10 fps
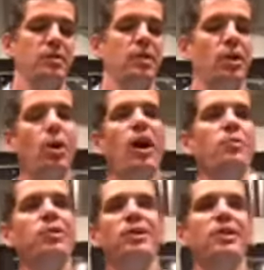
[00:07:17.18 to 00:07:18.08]
Oh, I
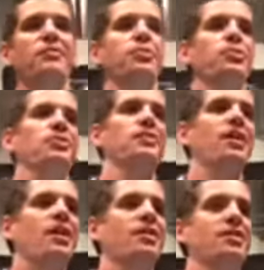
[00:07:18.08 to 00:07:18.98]
really love the Word of
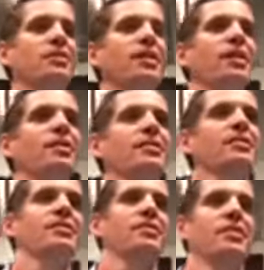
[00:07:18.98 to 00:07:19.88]
God. Okay.
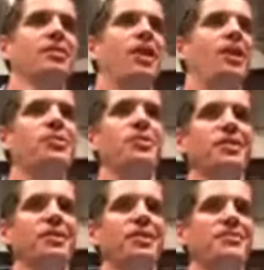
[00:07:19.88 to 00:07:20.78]
I really
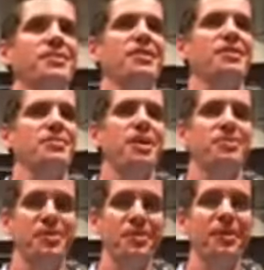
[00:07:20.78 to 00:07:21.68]
love studying the
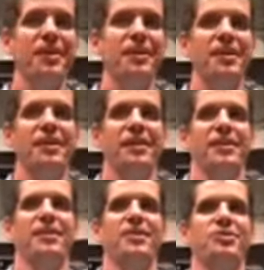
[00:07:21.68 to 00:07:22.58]
Bible. Okay.
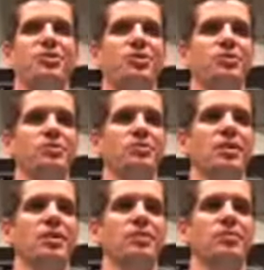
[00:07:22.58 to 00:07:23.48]
So,
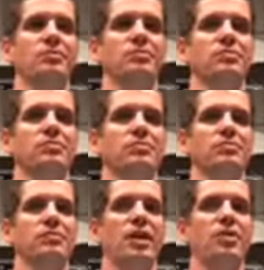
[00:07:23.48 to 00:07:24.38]
uh,
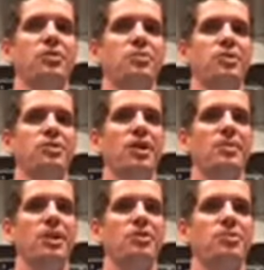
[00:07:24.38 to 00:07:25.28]
how do you spend your time?
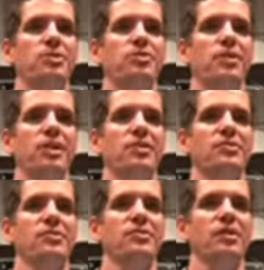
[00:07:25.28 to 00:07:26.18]
How do you spend your
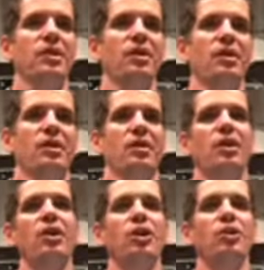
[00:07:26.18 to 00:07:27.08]
finances?
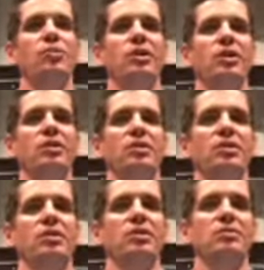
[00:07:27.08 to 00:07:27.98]
Oh, well, you
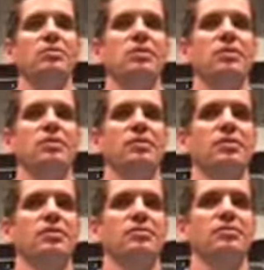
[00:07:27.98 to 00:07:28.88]
know, just,
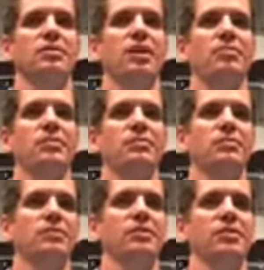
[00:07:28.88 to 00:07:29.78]
I'm in,
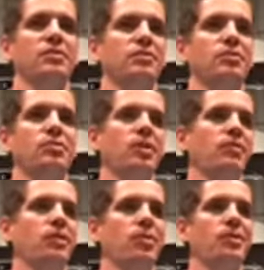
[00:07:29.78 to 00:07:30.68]
you know, do
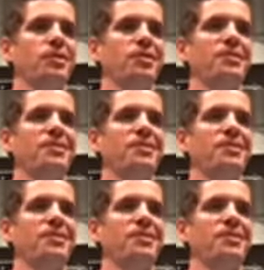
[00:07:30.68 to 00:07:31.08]
whatever I want to do.